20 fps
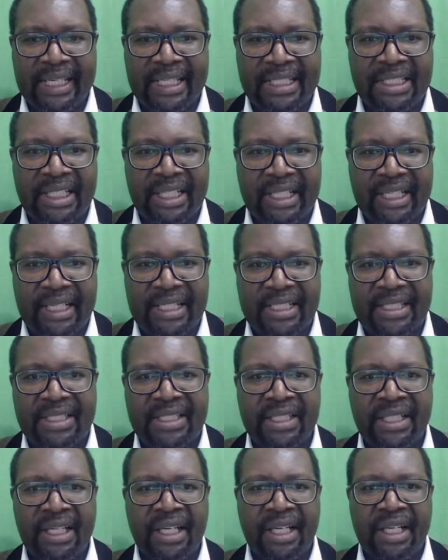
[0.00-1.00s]

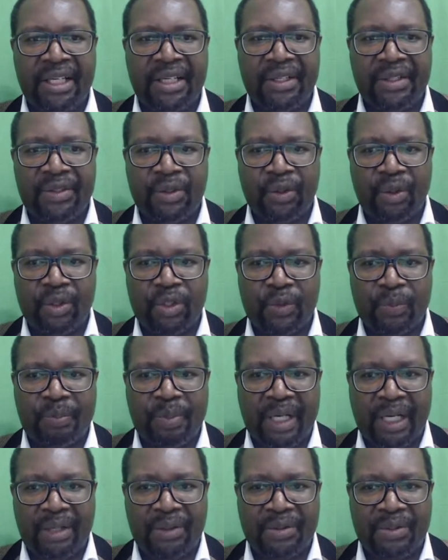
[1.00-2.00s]
IHS. Your
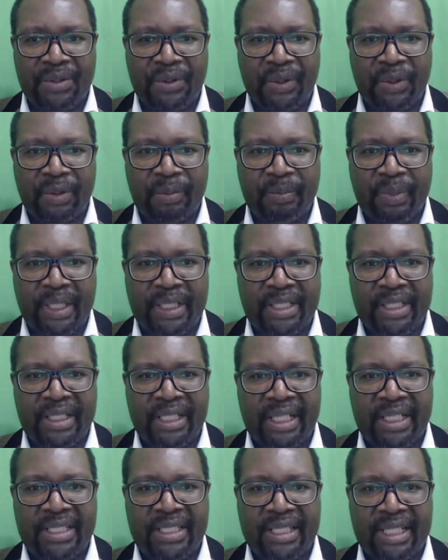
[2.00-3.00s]
spouse or
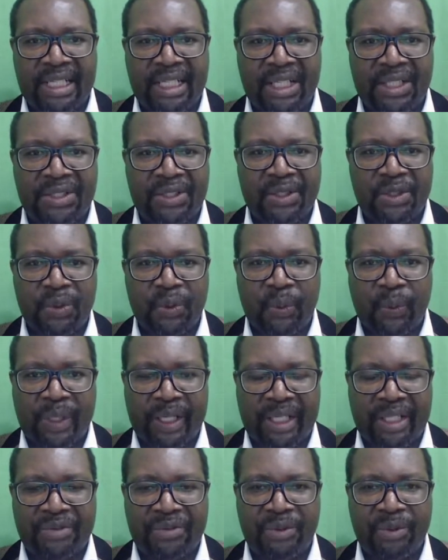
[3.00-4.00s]
partner is allowed to
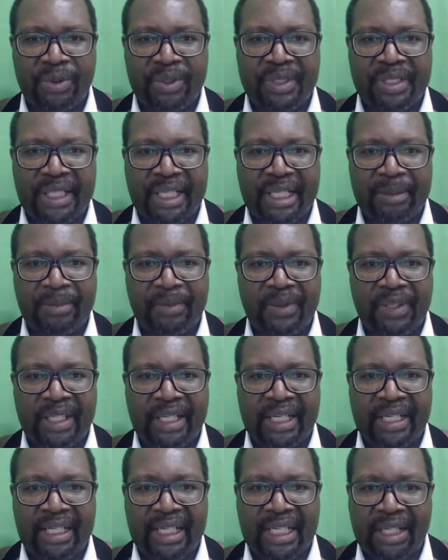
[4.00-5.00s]
work full time. They
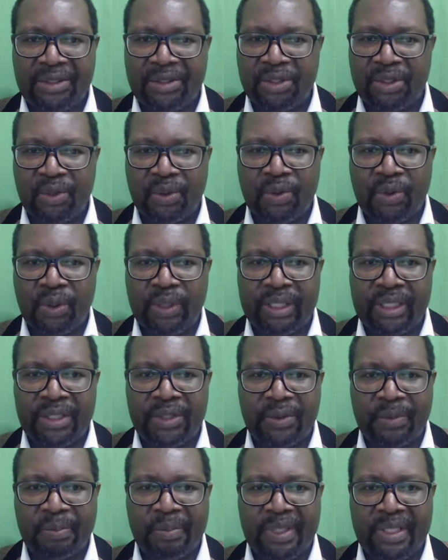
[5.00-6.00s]
are allowed to go
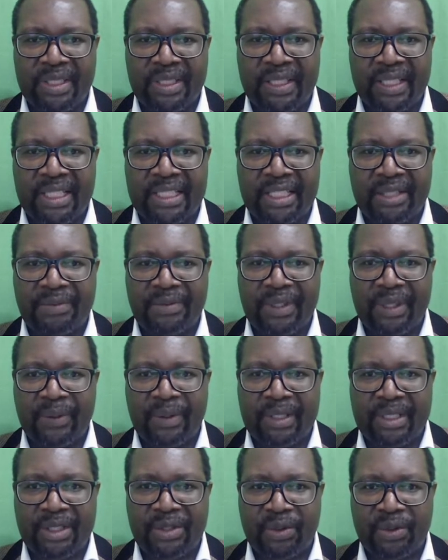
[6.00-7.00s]
into business if they
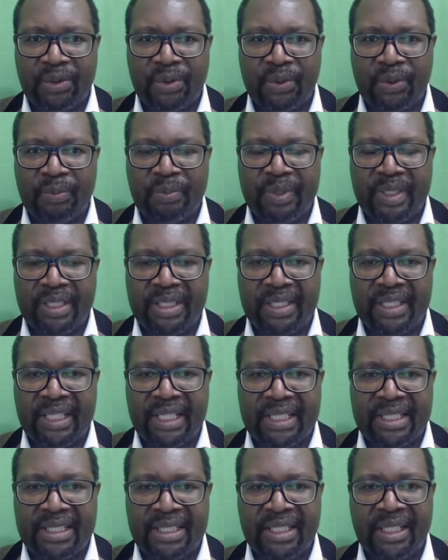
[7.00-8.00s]
want to do
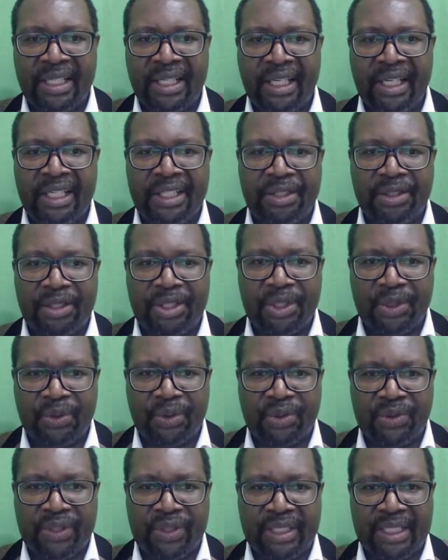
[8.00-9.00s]
business. Your
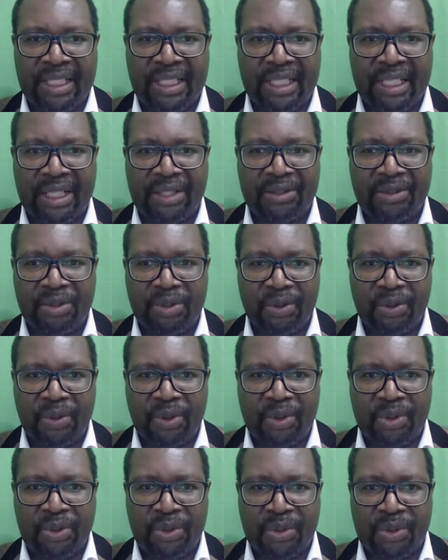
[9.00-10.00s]
children are allowed to
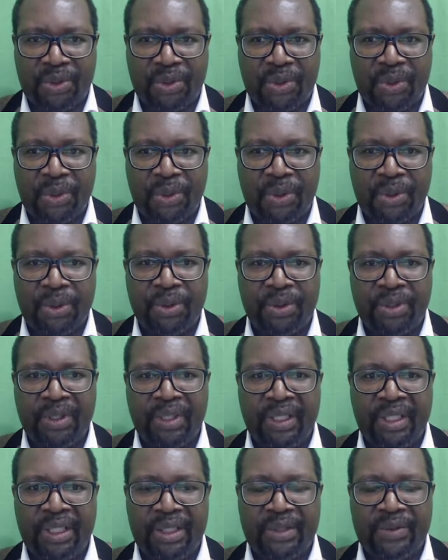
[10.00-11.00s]
go to school.
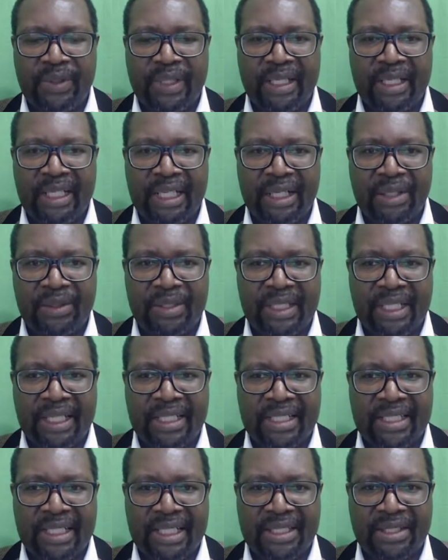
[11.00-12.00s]
You are allowed
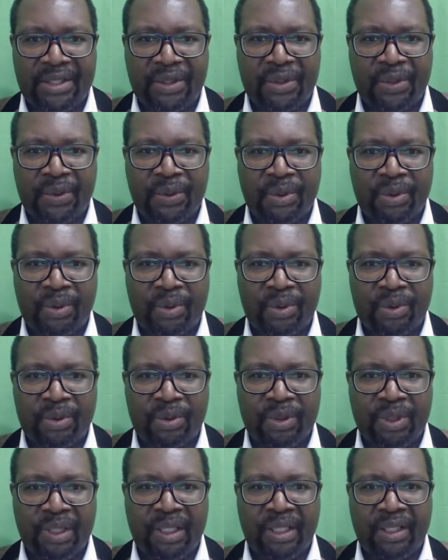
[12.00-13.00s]
access
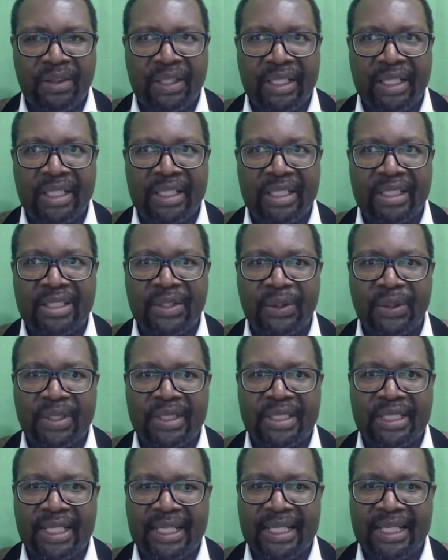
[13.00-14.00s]
to the
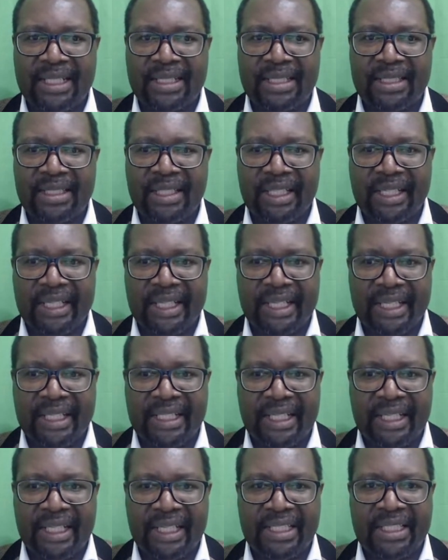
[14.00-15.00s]
doctors, the
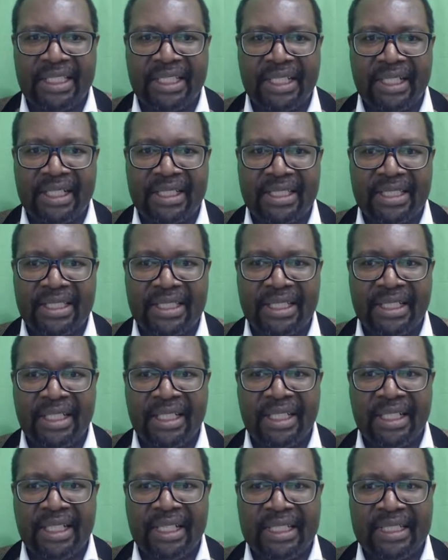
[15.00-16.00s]
NHS,
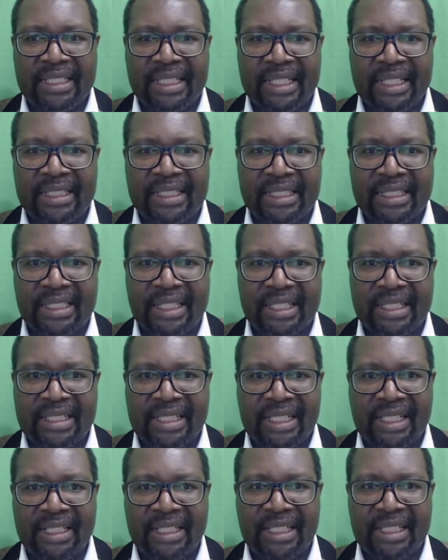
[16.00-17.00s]
and things
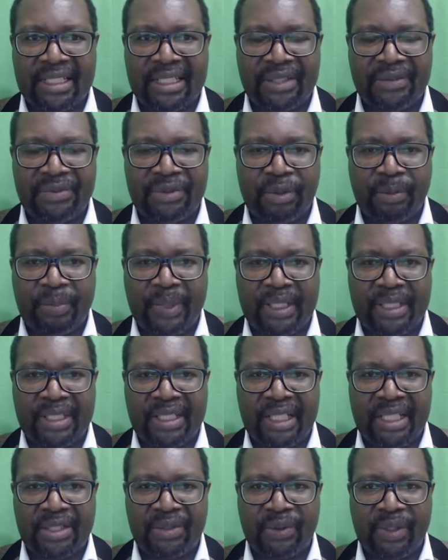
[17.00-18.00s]
like that. If your
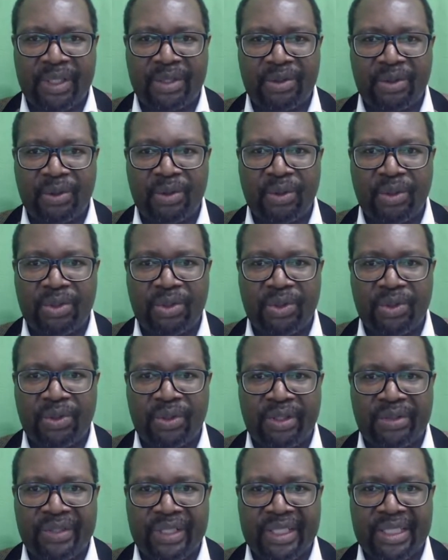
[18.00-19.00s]
partner is going to go to
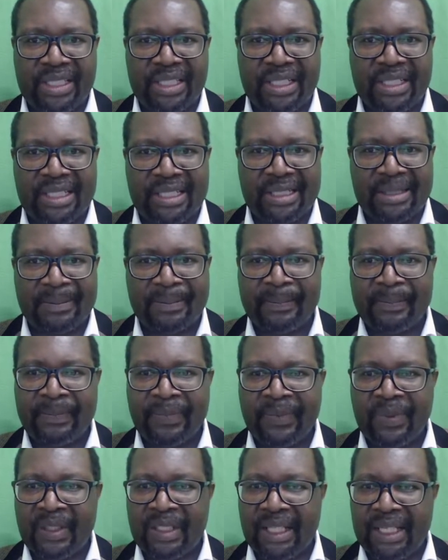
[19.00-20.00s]
university,
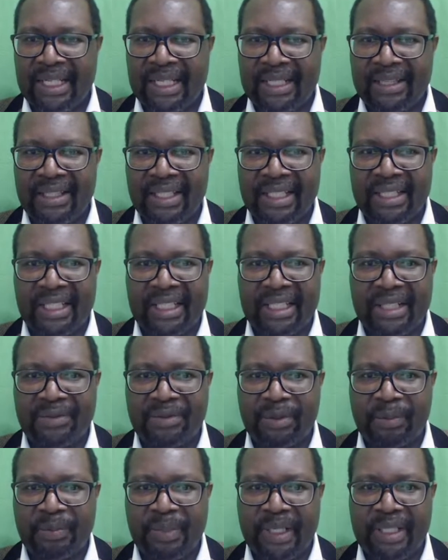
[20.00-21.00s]
then they
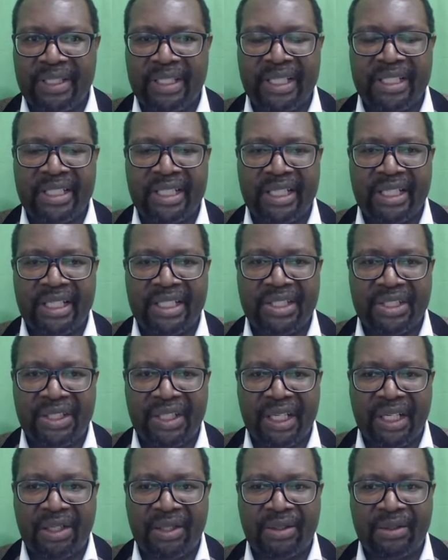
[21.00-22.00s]
have to pay the
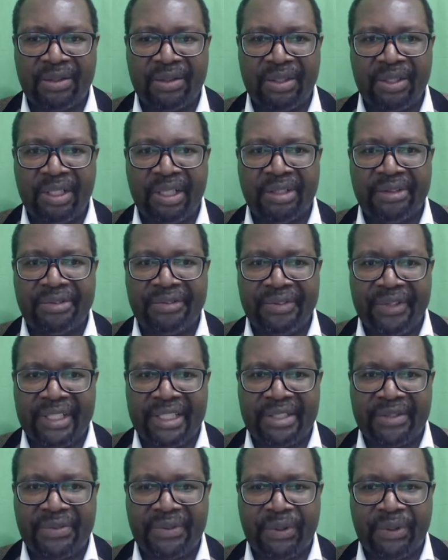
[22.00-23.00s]
international
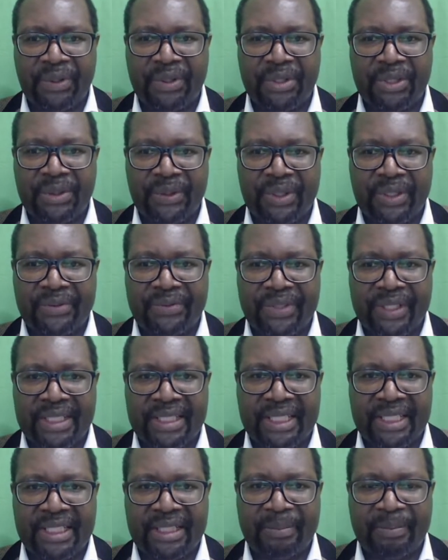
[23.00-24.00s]
fees for
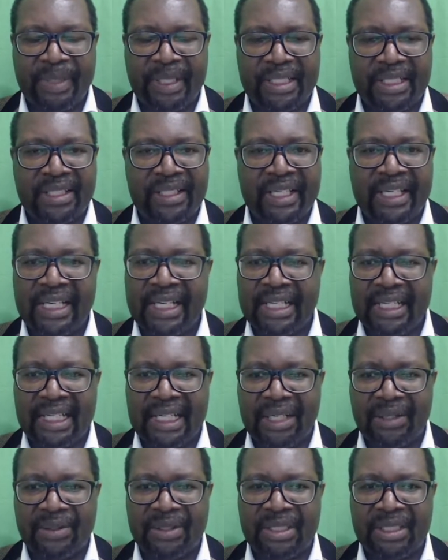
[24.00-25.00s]
university, but they are
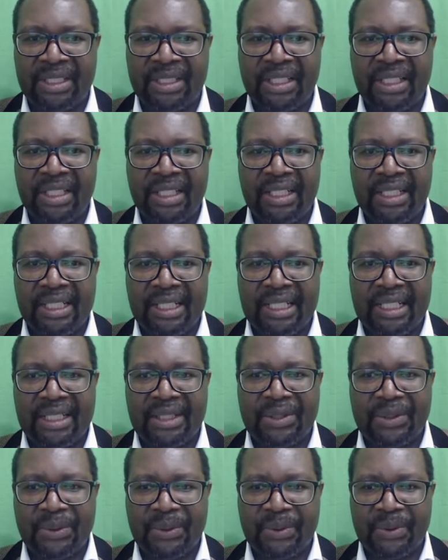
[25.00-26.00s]
allowed
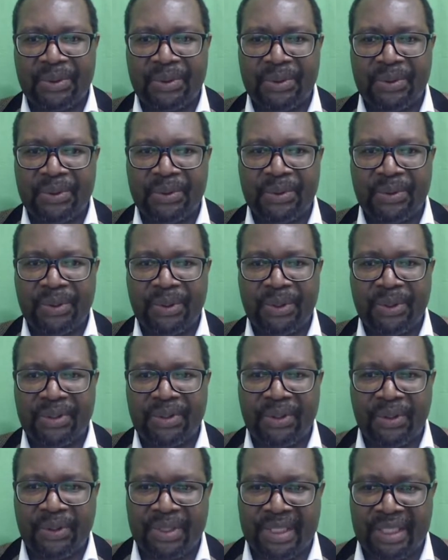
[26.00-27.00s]
to do
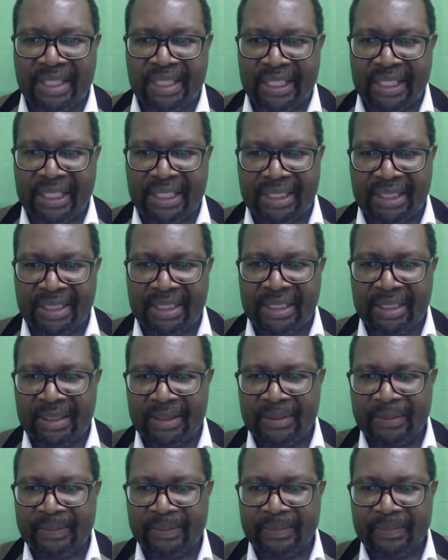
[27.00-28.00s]
all those things.
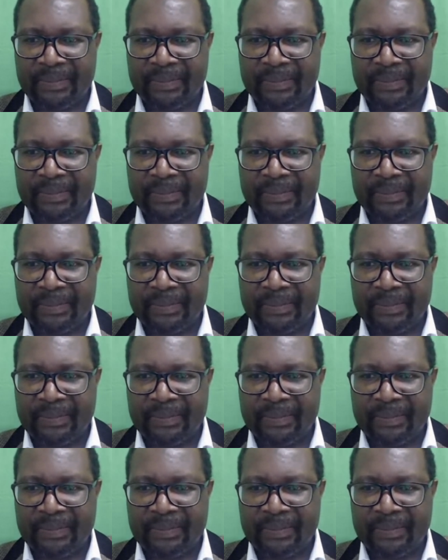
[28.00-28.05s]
